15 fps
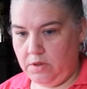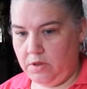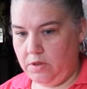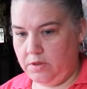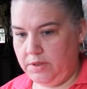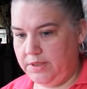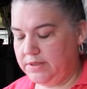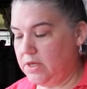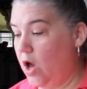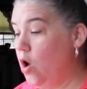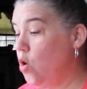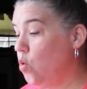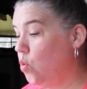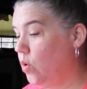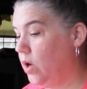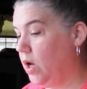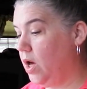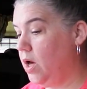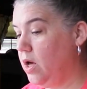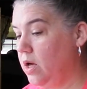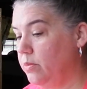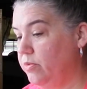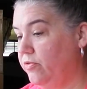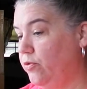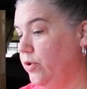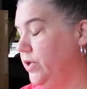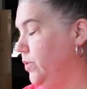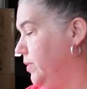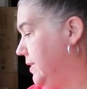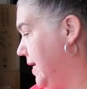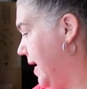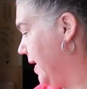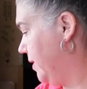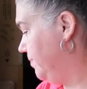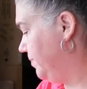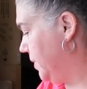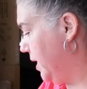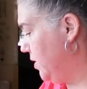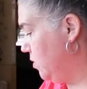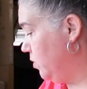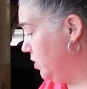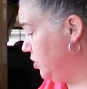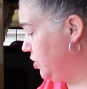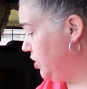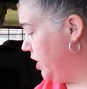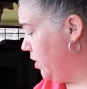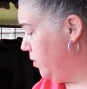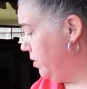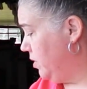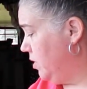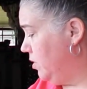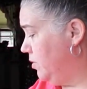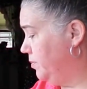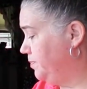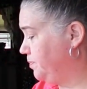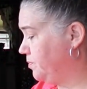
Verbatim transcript: on this. Oh, uh, before I do a tag, I do want to share with you,